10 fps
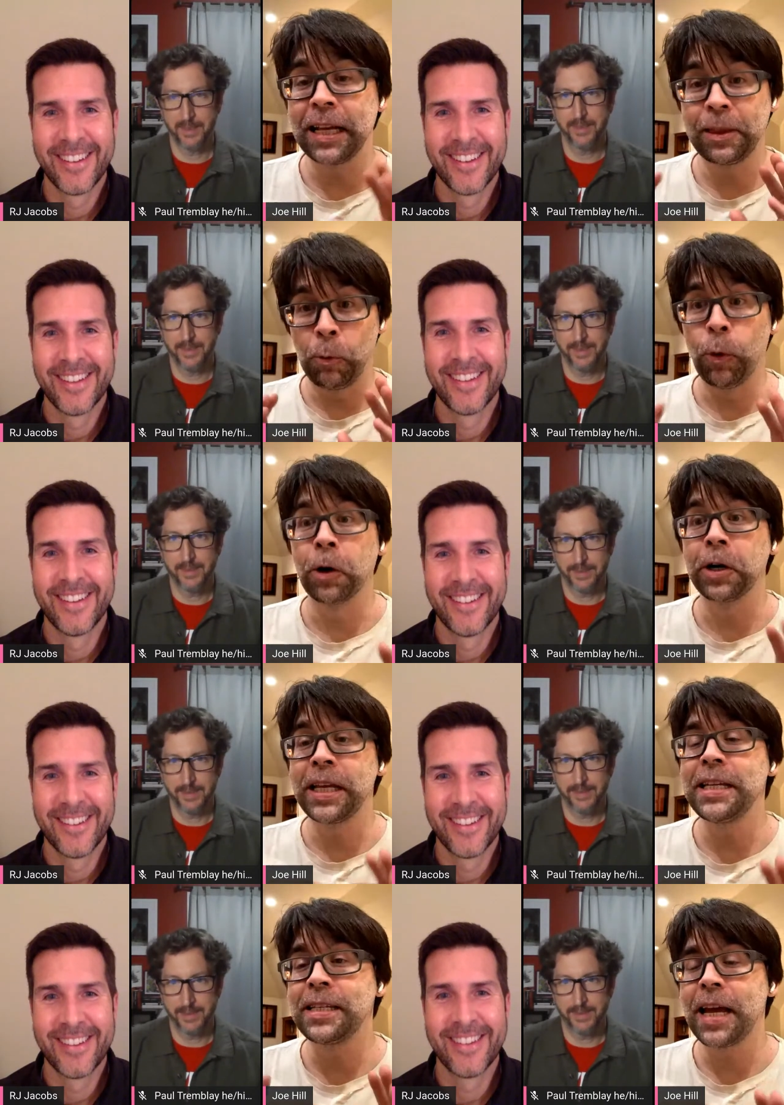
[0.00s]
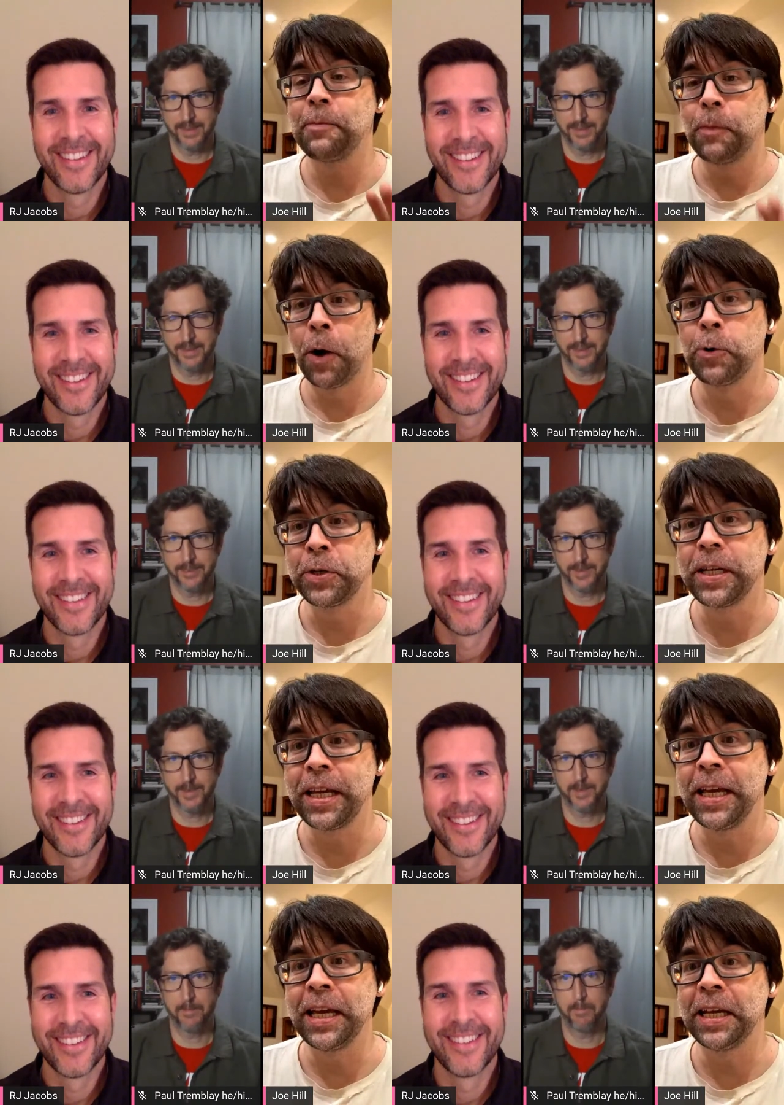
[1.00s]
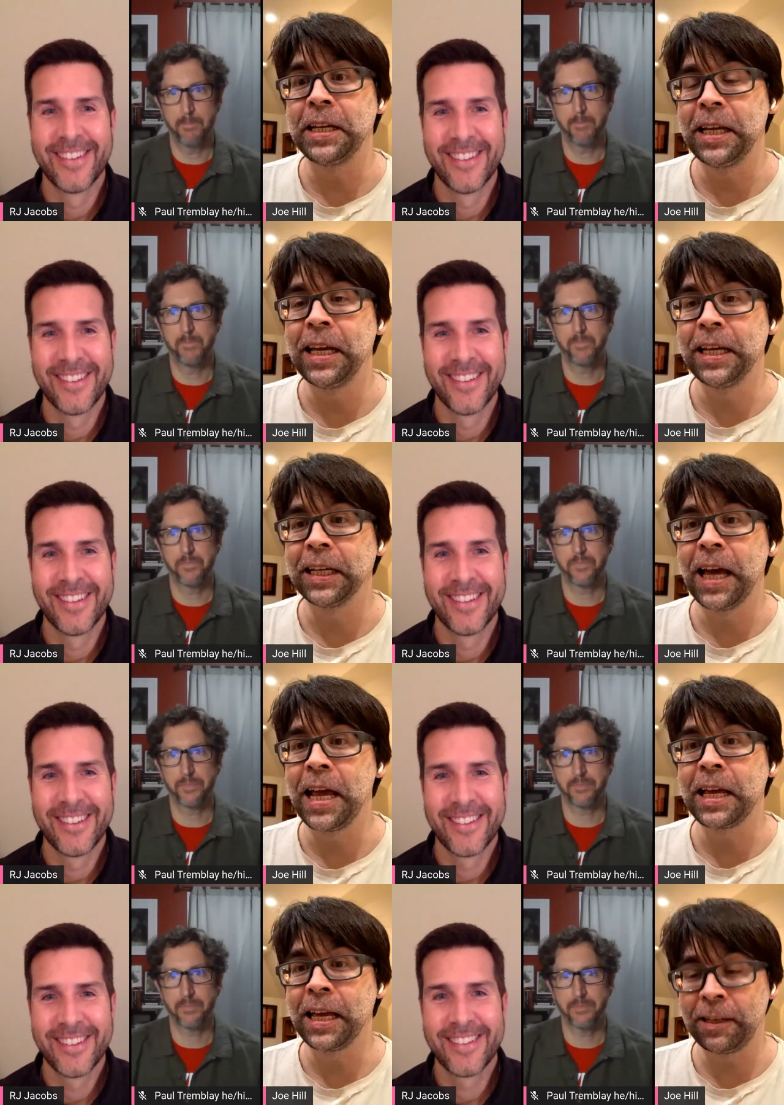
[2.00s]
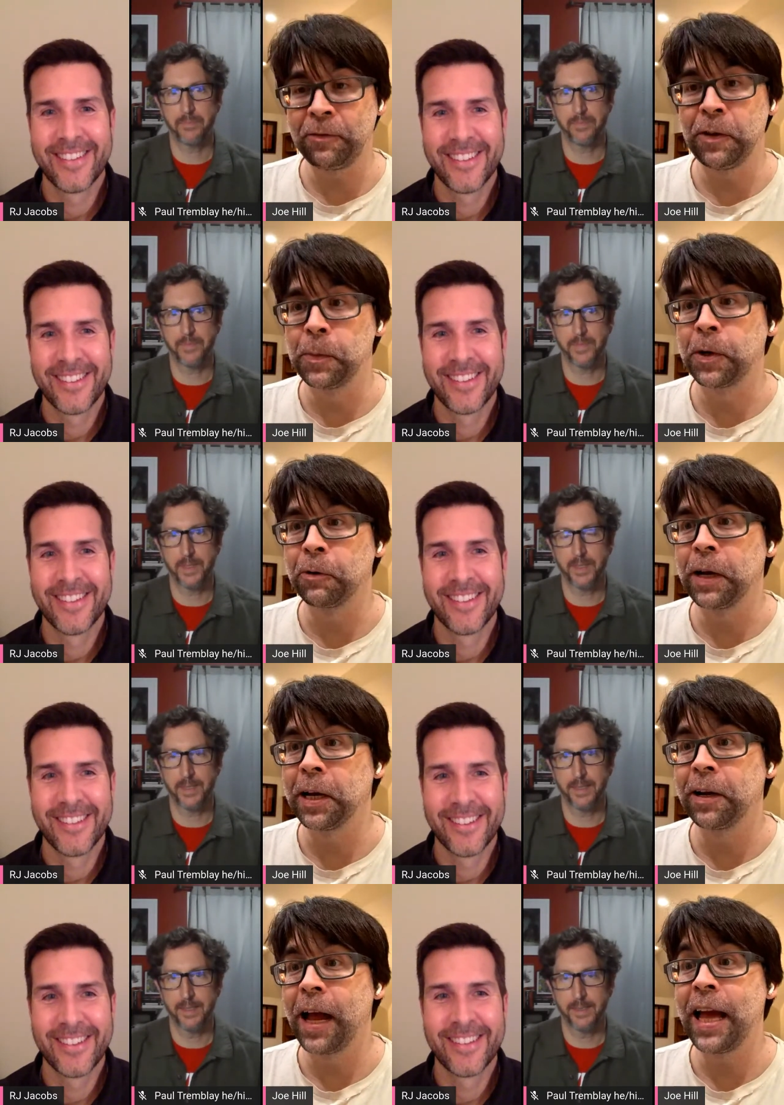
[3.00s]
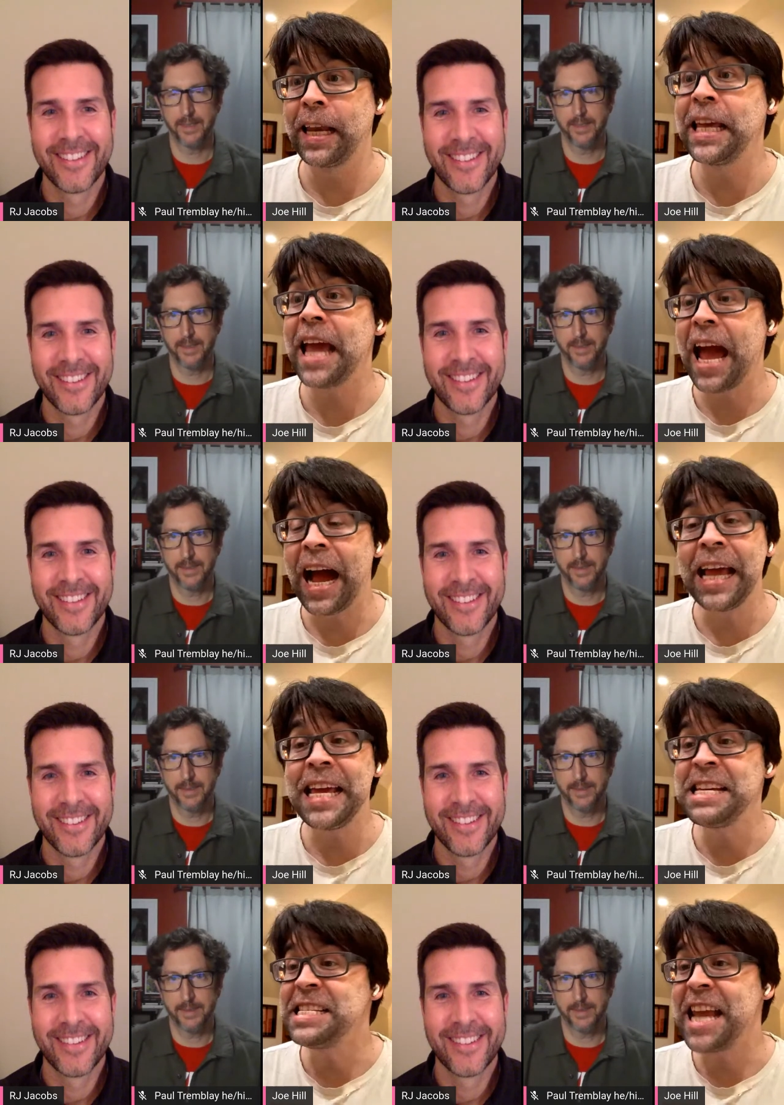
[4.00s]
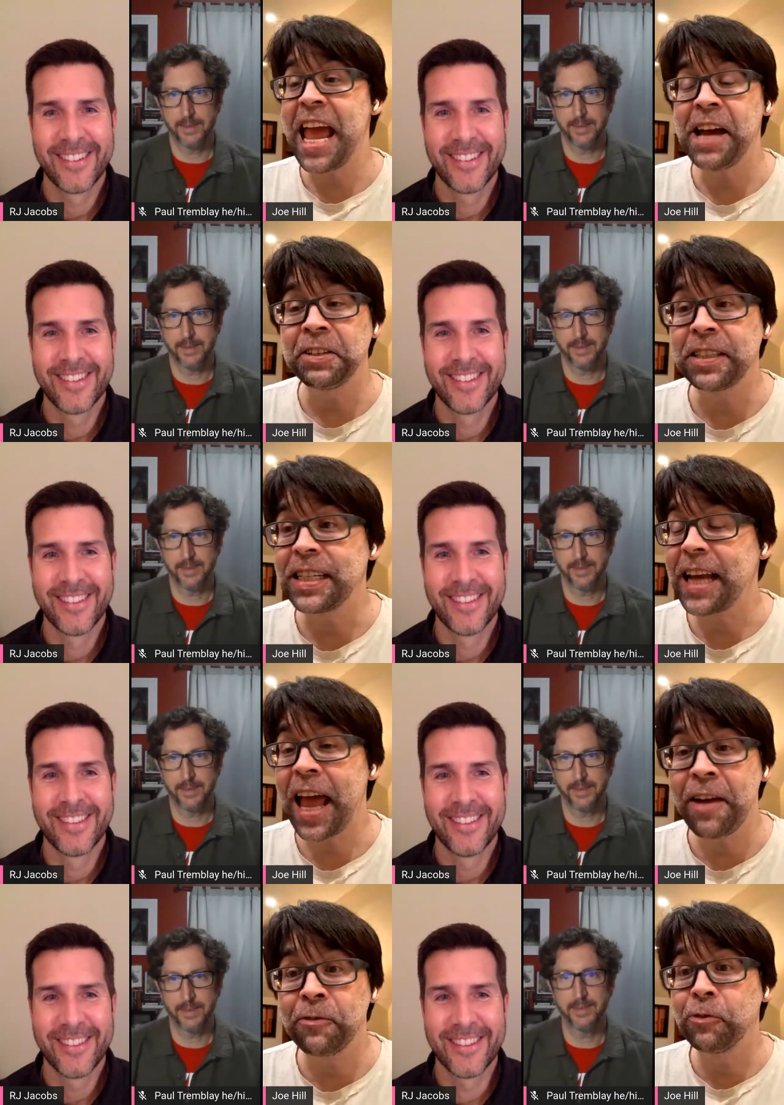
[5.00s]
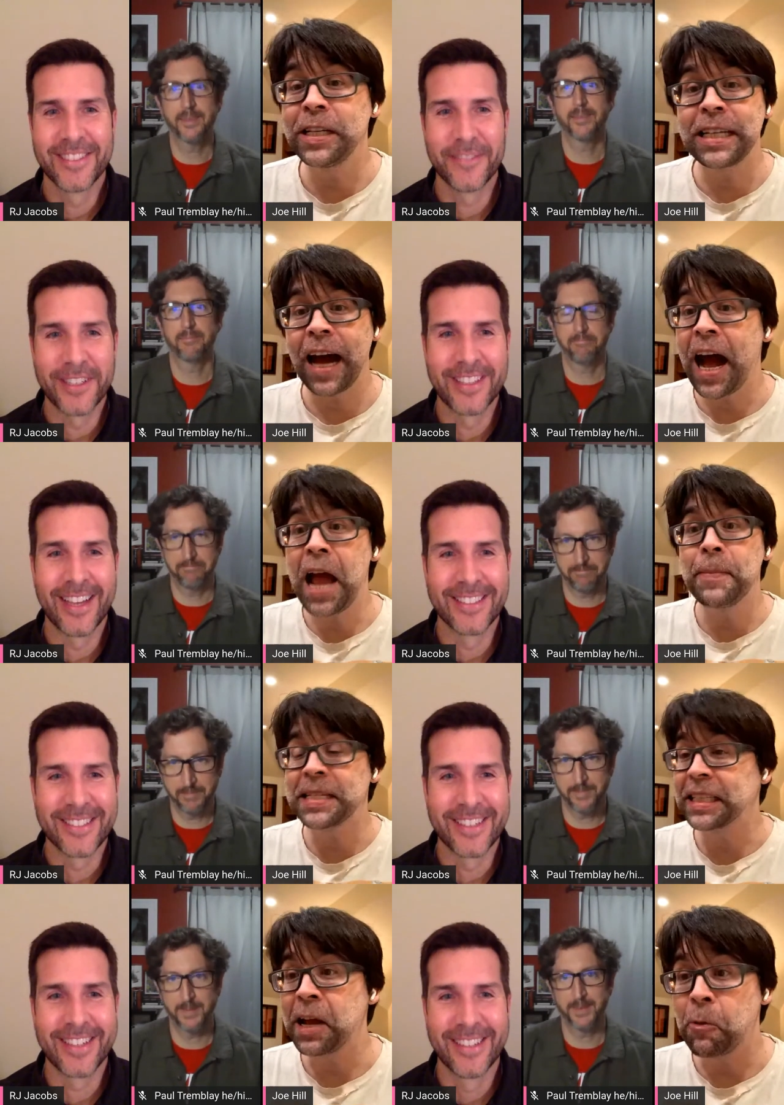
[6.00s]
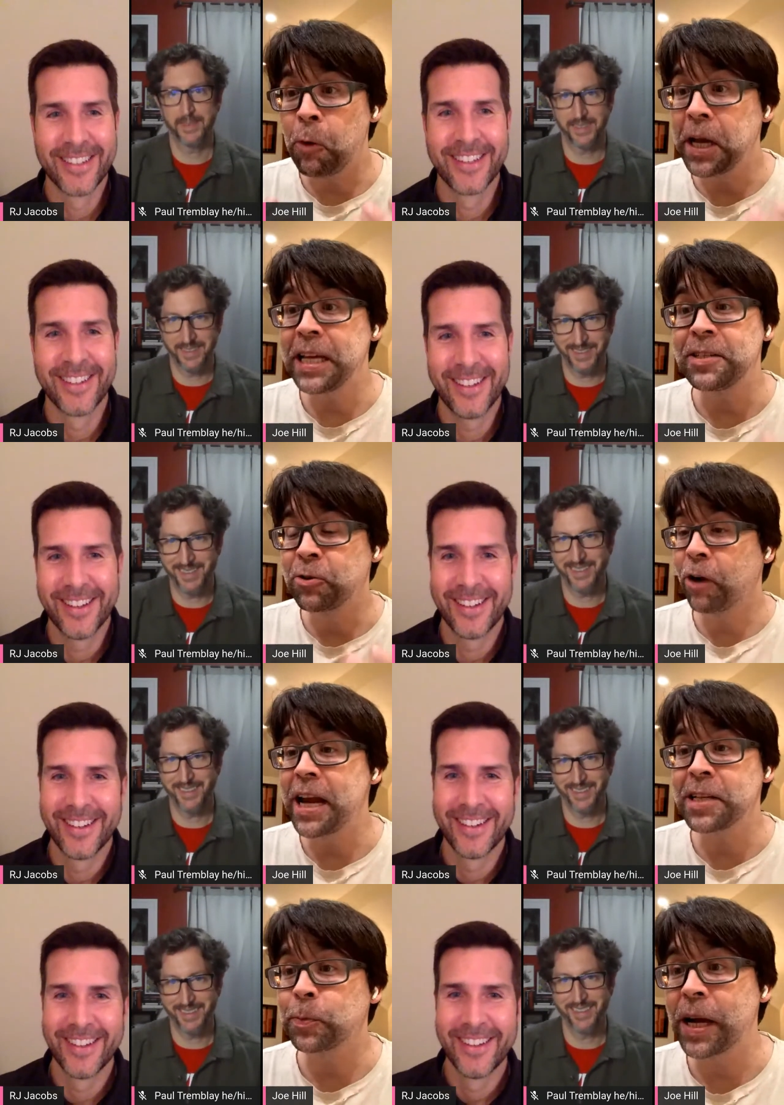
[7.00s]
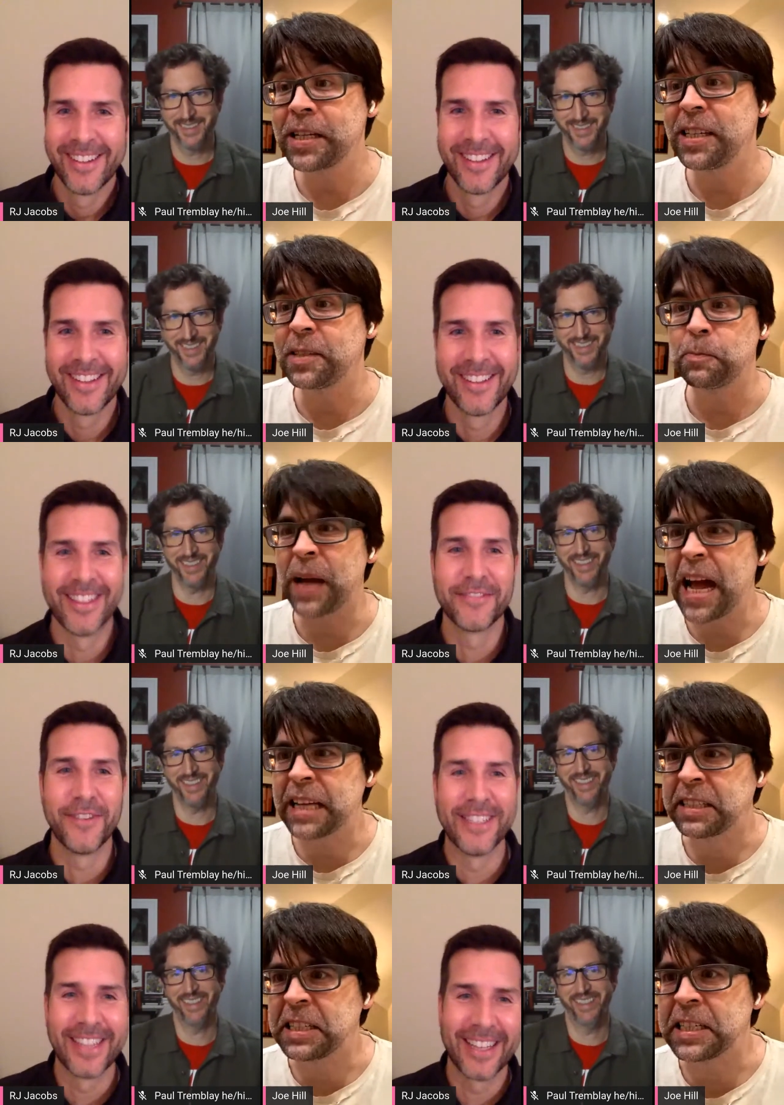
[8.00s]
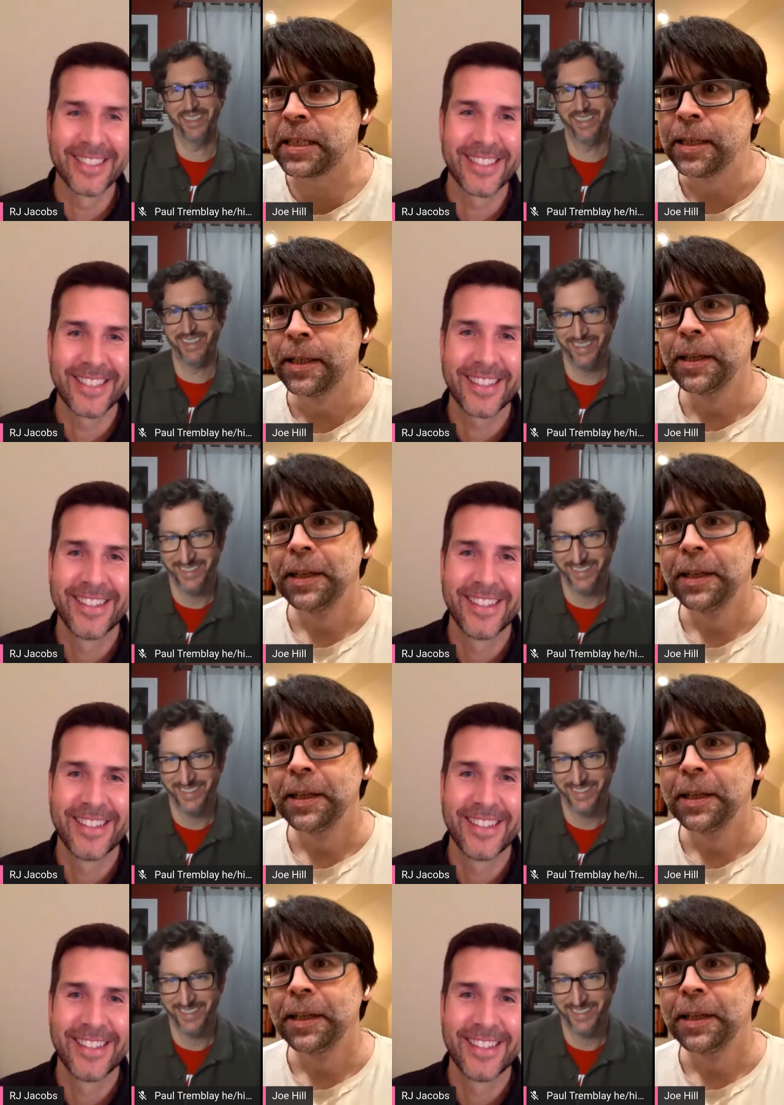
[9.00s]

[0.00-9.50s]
Speaker 1: it's like the word he said most in in like his film career, and he, he nails it every time. It's like one of his great expressions. Bastard.